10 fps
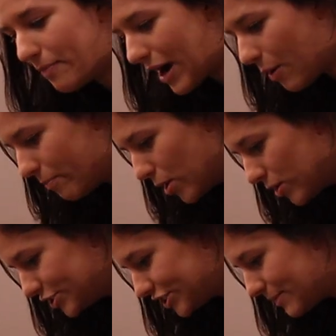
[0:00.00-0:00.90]
about
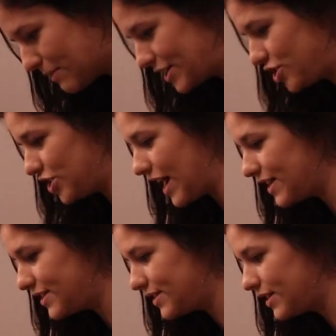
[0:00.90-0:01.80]
pushing my
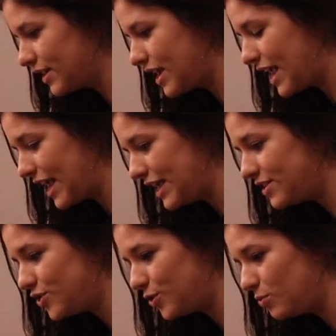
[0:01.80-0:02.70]
chest
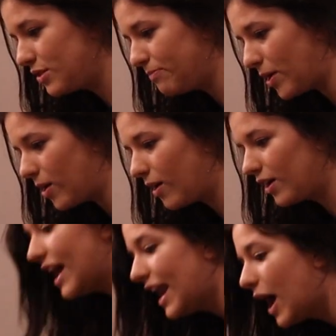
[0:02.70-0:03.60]
into the
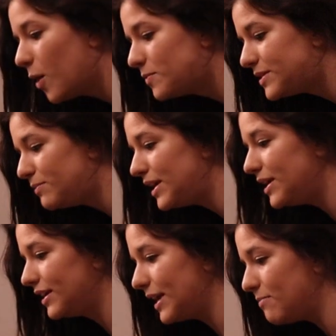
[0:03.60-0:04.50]
bar. That helps
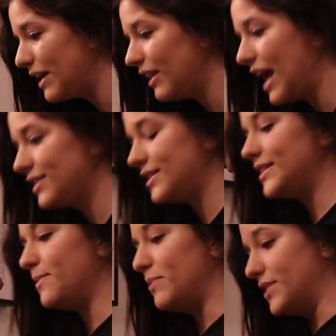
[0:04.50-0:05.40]
me get my lats
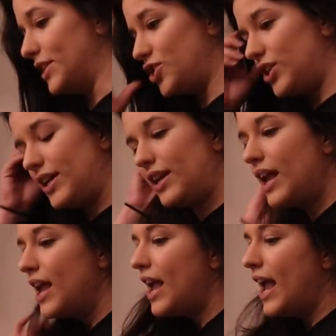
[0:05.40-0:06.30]
into position
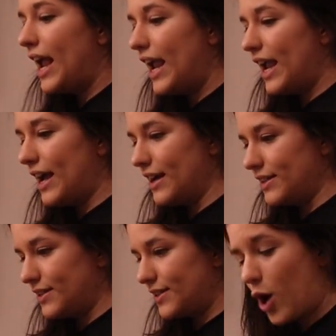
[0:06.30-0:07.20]

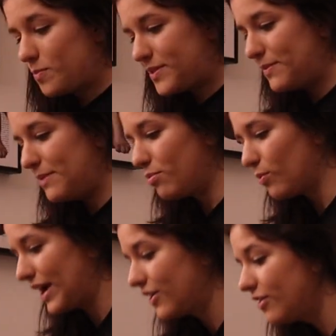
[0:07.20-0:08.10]
and helps me
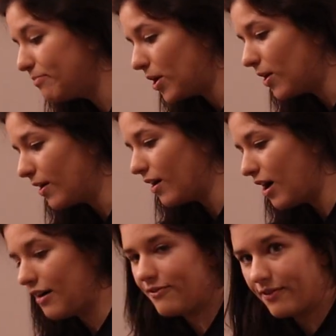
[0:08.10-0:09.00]
break the bar
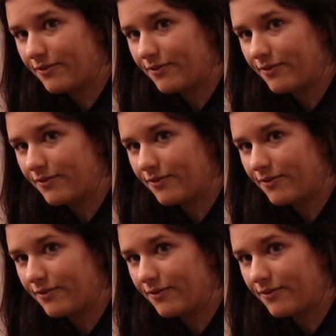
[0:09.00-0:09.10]
off the